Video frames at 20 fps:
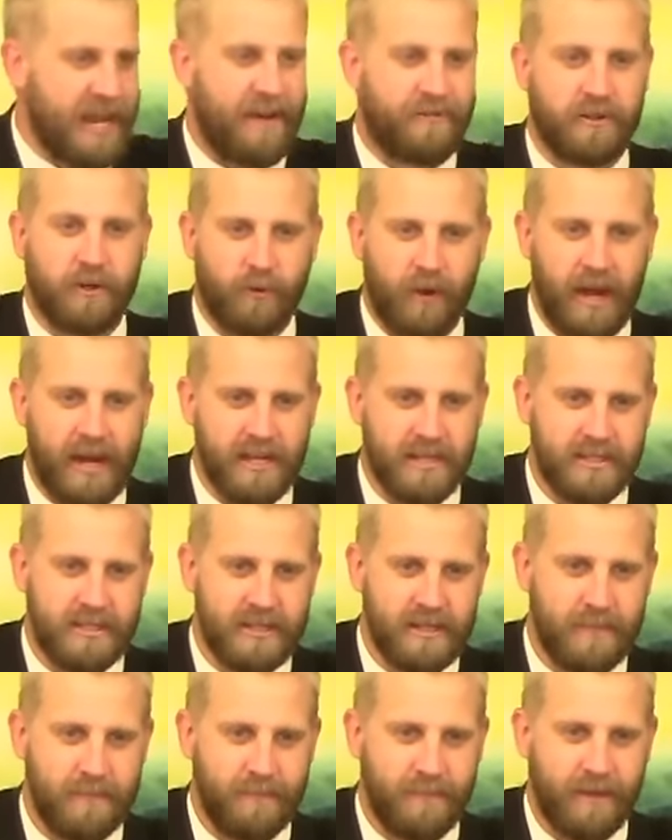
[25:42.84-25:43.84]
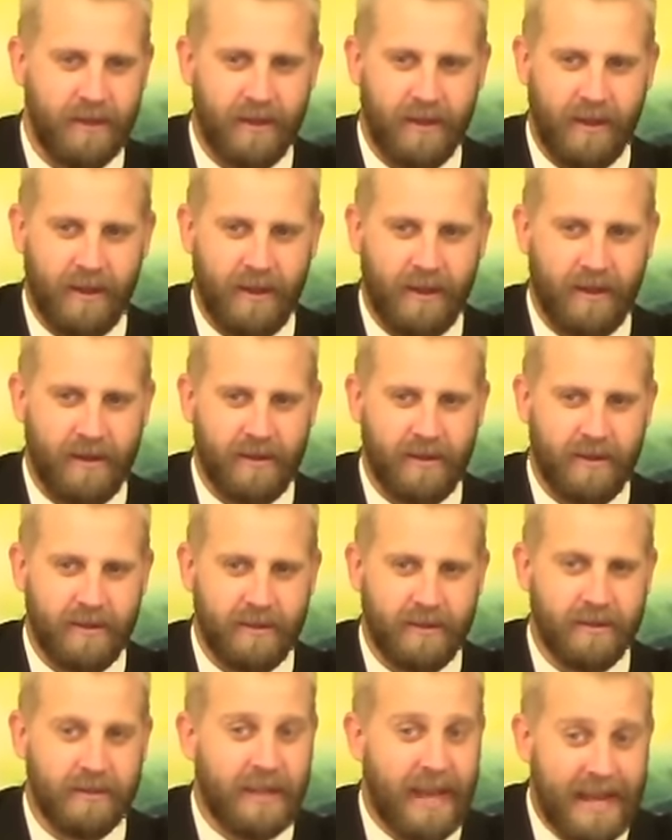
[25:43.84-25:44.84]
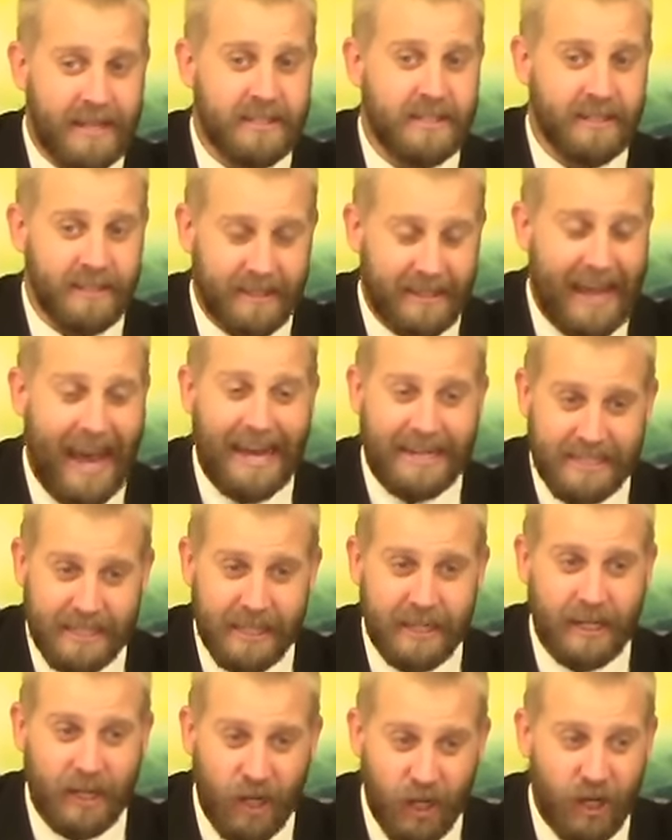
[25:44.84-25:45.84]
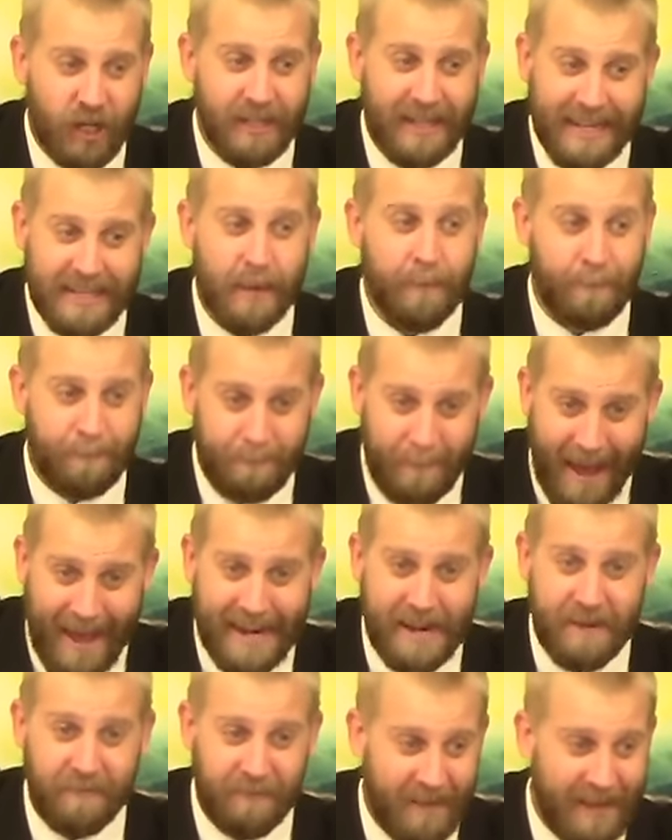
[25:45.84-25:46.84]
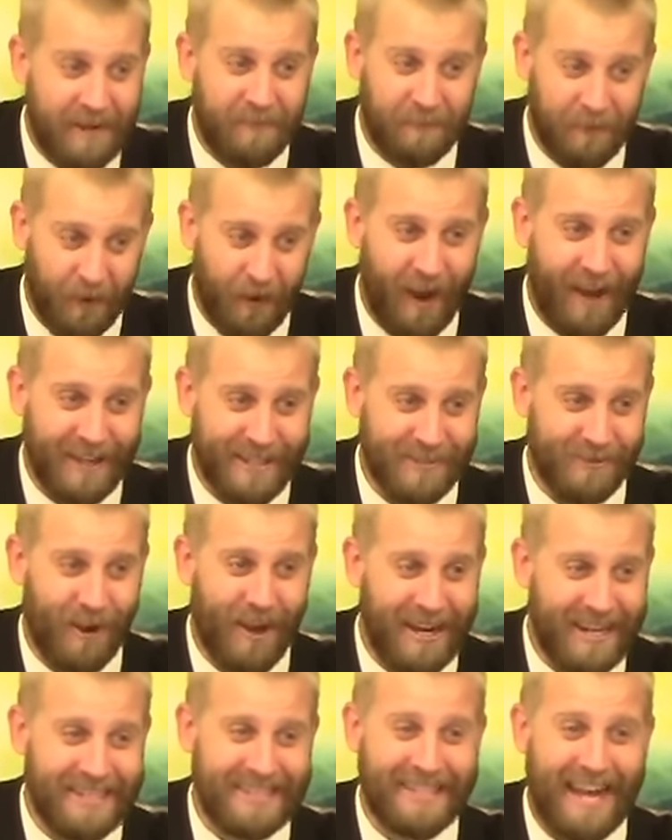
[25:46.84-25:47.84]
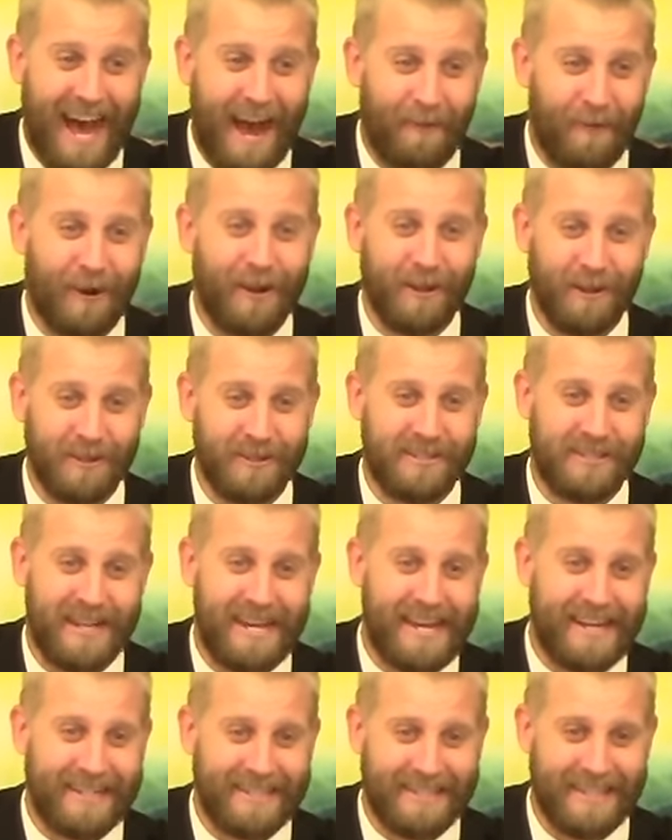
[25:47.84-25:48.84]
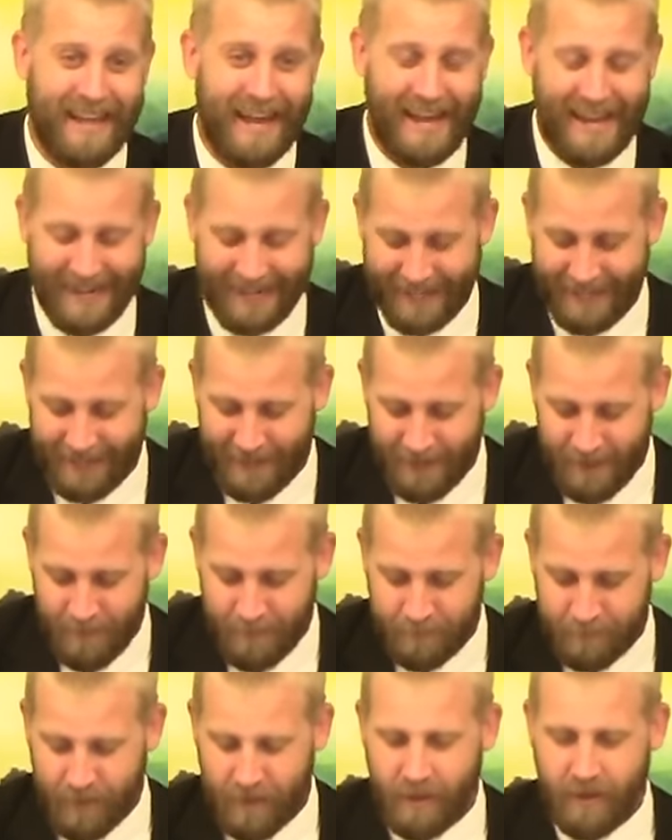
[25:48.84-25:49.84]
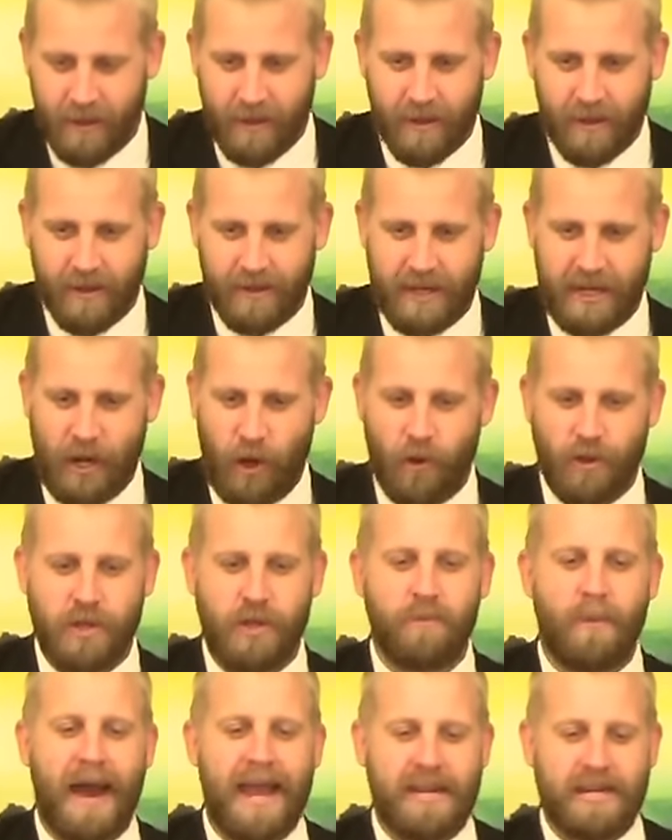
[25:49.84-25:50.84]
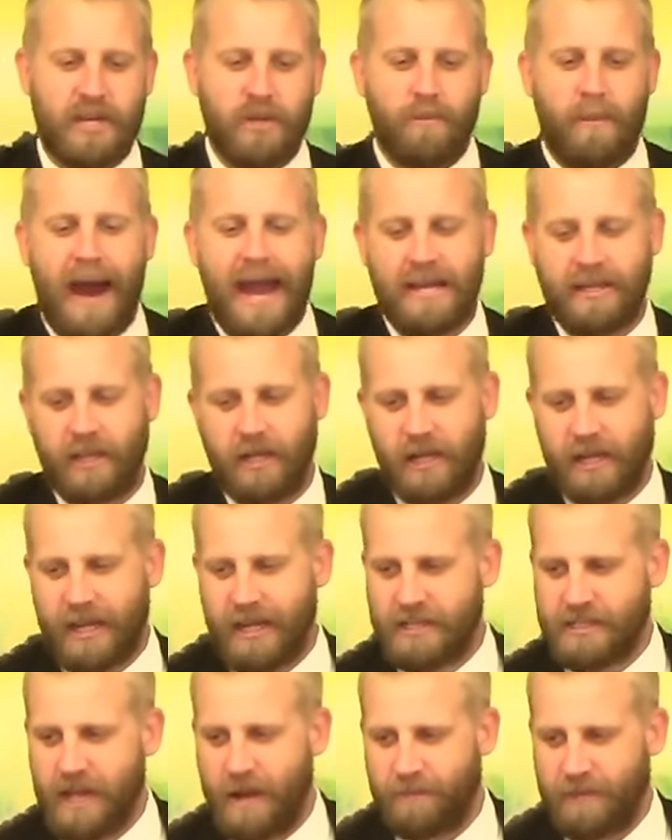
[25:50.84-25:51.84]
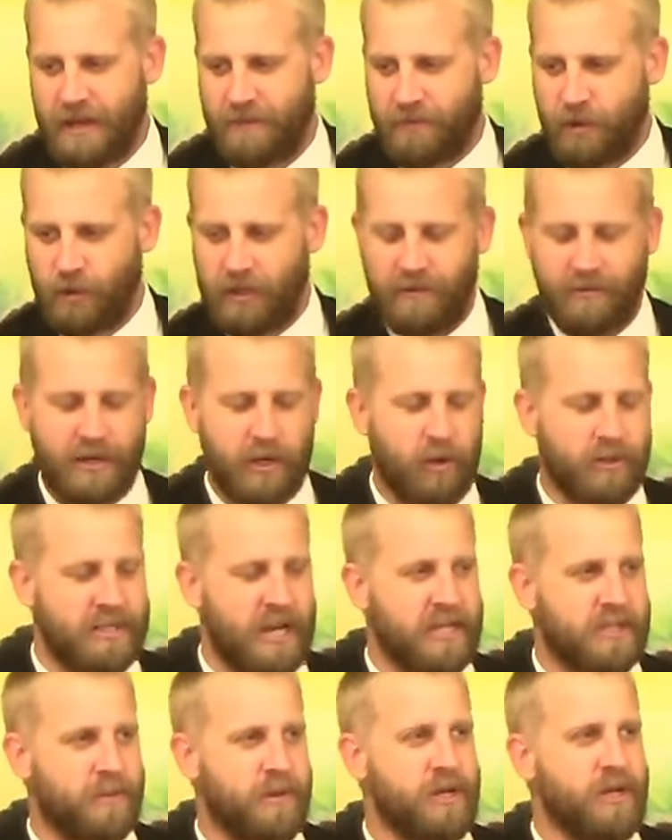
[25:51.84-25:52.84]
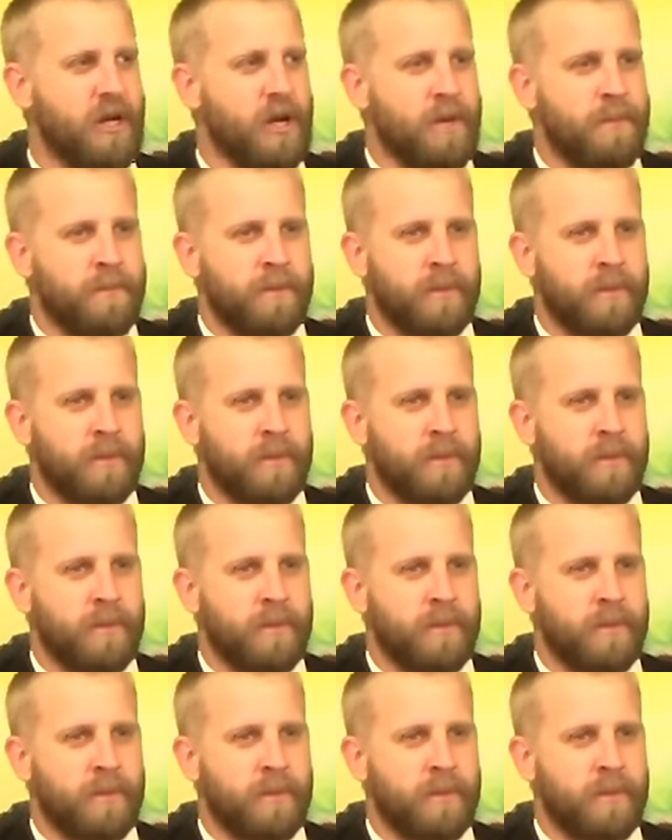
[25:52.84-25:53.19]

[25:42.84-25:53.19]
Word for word: have to rest. That's a, that's a good, that's a benefit for us, right? It's not one of those things like, you know, you might, you might look at something if you were living in the Old Testament,